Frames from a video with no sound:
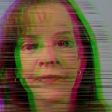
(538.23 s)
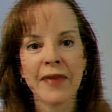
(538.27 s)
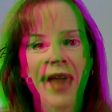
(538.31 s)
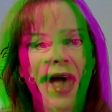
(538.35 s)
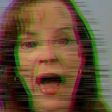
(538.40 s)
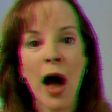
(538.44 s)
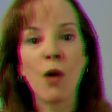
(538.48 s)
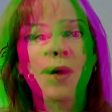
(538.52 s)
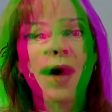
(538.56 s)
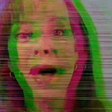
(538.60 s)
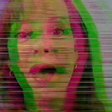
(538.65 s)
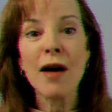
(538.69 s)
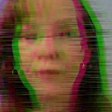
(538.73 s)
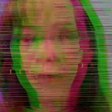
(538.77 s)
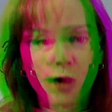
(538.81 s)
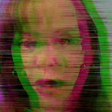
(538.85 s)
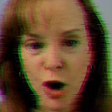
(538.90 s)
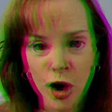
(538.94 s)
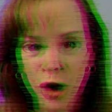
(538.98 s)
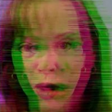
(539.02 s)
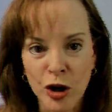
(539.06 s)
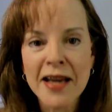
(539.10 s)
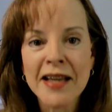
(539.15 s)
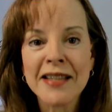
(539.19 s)

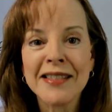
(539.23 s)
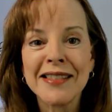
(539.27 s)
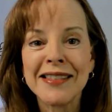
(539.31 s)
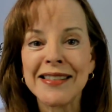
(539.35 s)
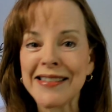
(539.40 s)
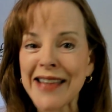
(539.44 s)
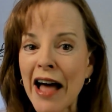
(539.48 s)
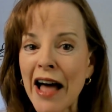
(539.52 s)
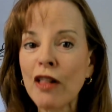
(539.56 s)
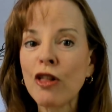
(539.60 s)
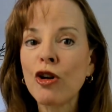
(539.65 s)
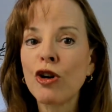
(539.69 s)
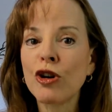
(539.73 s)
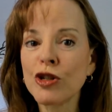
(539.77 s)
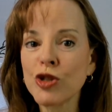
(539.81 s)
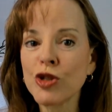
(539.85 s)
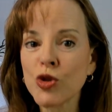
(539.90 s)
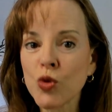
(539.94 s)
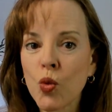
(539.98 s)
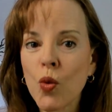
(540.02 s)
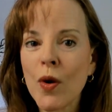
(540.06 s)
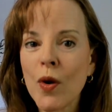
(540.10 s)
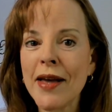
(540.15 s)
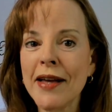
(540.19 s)
However, sellers
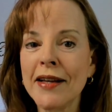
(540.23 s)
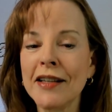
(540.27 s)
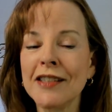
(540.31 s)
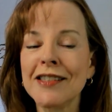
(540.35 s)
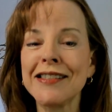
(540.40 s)
will